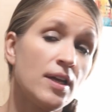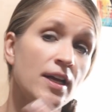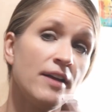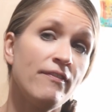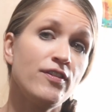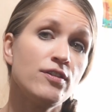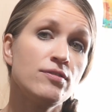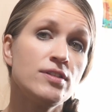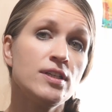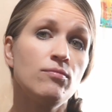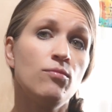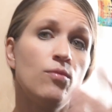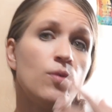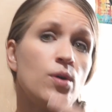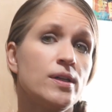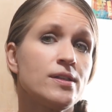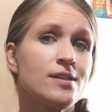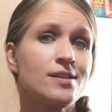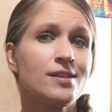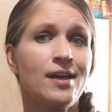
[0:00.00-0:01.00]
If you didn't
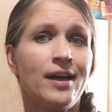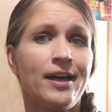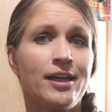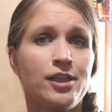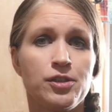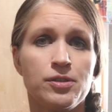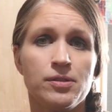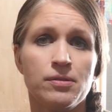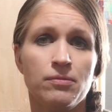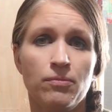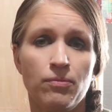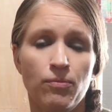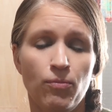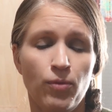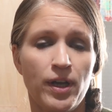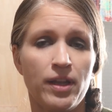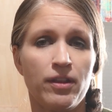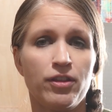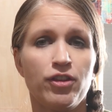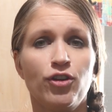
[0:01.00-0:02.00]
want sides
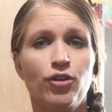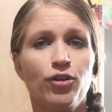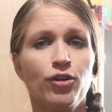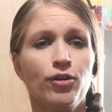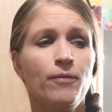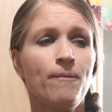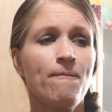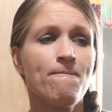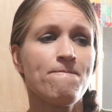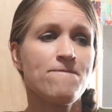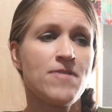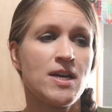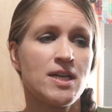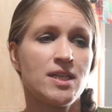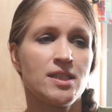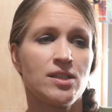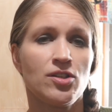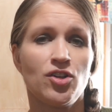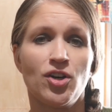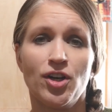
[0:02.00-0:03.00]
with your
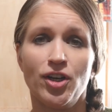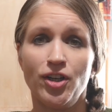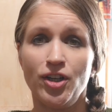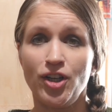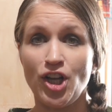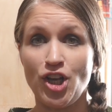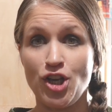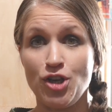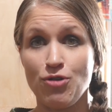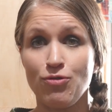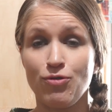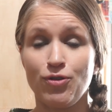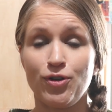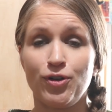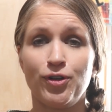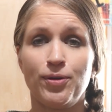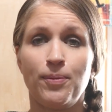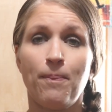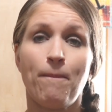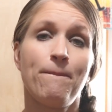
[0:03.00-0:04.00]
venison heart, you
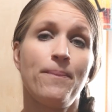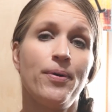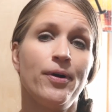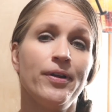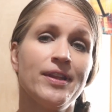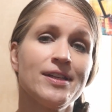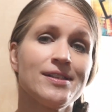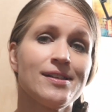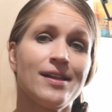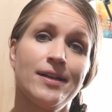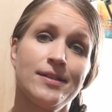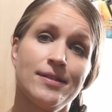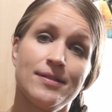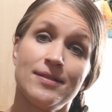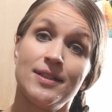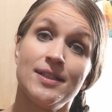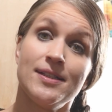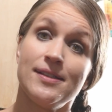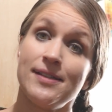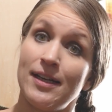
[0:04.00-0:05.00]
could put the slices
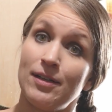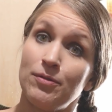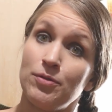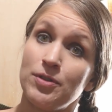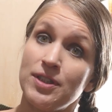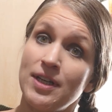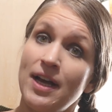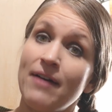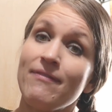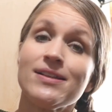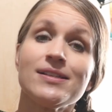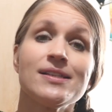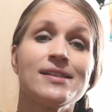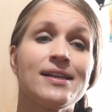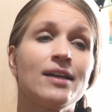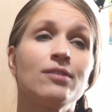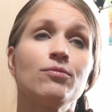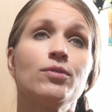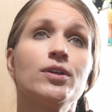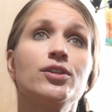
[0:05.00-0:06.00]
on a sandwich and have a
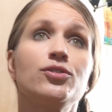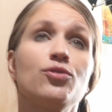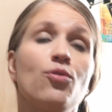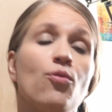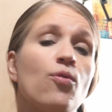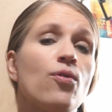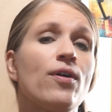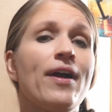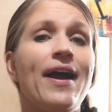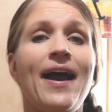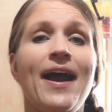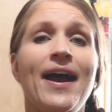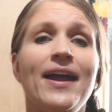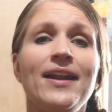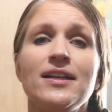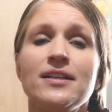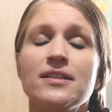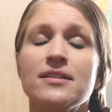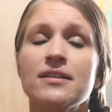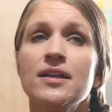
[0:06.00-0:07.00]
sandwich, or add
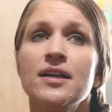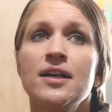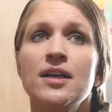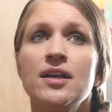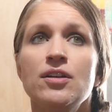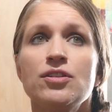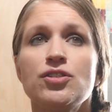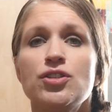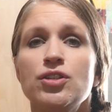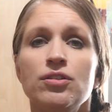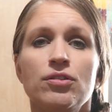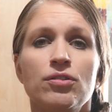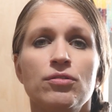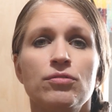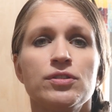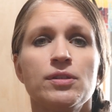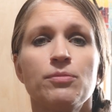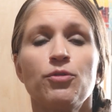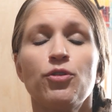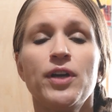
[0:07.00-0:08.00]
it
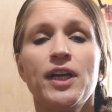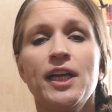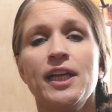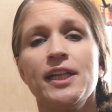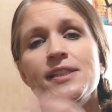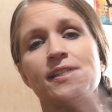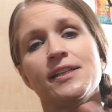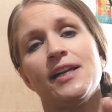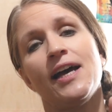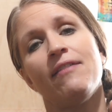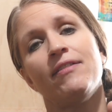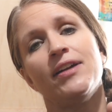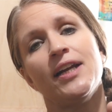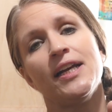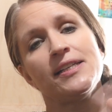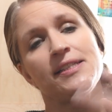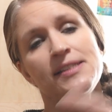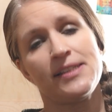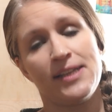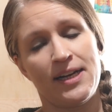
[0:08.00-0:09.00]
to some greens and have a
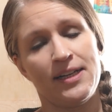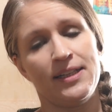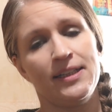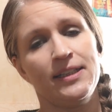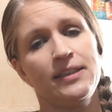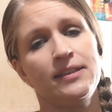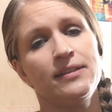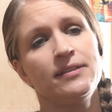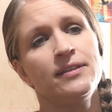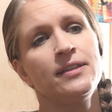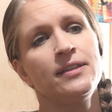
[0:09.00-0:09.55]
nice salad.